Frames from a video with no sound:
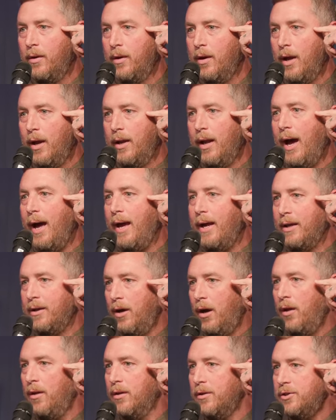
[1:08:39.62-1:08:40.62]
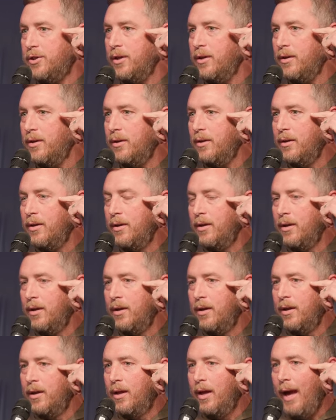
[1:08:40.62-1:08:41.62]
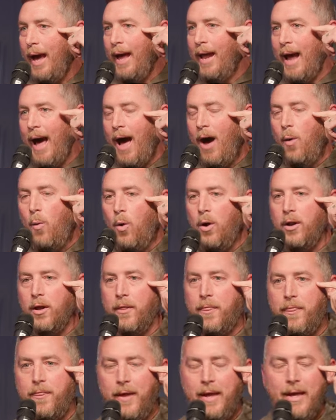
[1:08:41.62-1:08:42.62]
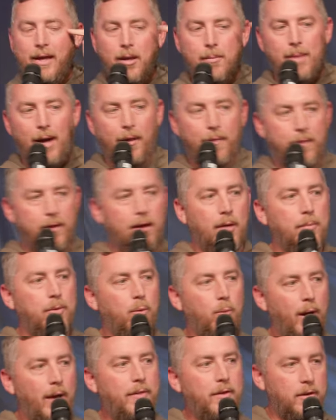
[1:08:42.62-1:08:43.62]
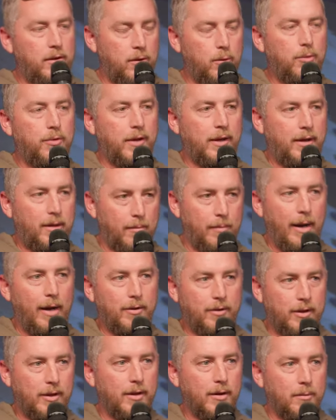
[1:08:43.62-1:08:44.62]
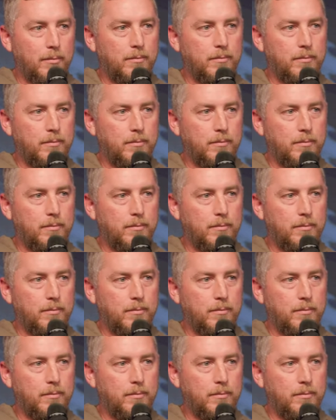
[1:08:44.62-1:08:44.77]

And I acknowledge it. And I want to think about them the way that you think about them.